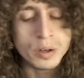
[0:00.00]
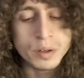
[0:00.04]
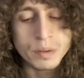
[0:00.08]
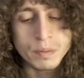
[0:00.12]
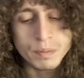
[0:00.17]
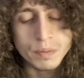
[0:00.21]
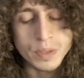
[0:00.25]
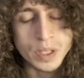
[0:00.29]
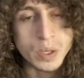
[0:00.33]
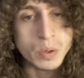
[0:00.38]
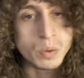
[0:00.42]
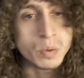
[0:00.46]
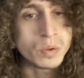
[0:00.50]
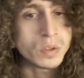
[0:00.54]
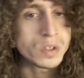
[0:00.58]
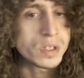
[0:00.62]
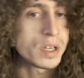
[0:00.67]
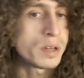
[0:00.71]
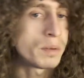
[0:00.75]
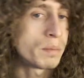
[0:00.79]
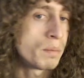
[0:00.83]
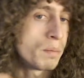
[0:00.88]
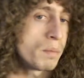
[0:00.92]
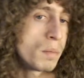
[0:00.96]
used
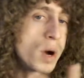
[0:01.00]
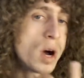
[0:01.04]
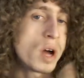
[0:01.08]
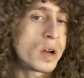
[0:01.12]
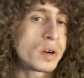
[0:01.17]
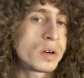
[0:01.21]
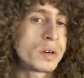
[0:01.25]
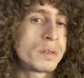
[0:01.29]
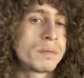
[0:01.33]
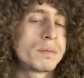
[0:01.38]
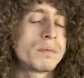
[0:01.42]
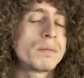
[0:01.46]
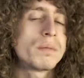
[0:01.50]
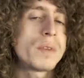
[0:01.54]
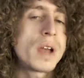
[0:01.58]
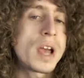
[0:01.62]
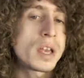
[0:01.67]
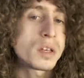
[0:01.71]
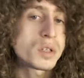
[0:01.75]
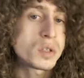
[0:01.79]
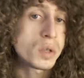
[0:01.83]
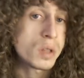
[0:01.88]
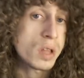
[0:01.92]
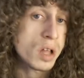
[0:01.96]
in modern
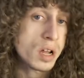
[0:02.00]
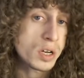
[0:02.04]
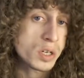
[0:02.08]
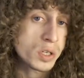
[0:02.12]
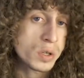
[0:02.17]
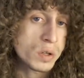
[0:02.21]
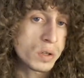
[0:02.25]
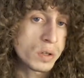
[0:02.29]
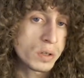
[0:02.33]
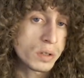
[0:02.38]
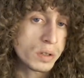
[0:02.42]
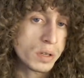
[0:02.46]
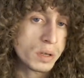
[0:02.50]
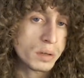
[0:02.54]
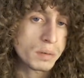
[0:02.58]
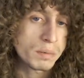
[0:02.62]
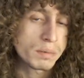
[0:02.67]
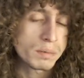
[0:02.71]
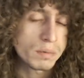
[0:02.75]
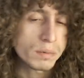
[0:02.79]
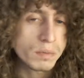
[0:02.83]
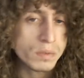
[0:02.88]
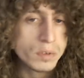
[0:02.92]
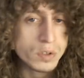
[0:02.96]
astrological
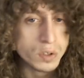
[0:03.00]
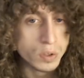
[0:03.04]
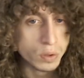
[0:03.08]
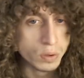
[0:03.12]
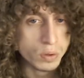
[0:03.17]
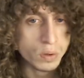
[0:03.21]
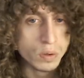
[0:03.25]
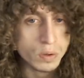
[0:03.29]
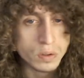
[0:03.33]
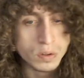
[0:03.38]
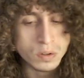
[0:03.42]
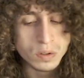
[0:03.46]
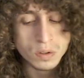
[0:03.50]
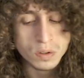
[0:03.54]
circles.